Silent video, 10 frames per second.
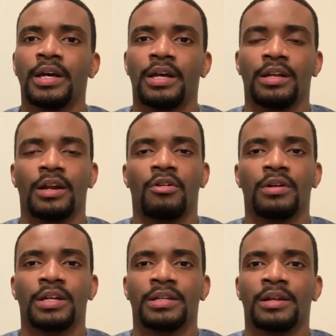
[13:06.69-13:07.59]
You know,
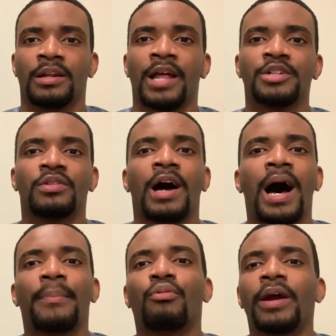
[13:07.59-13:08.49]
it, it, allows you to
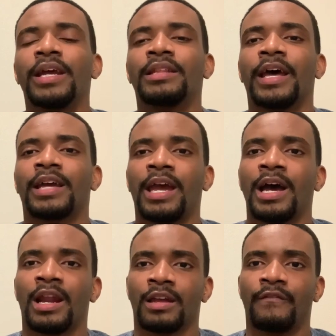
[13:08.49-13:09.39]
operate in that
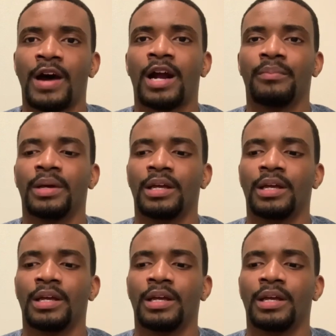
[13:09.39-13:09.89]
chaotic environment.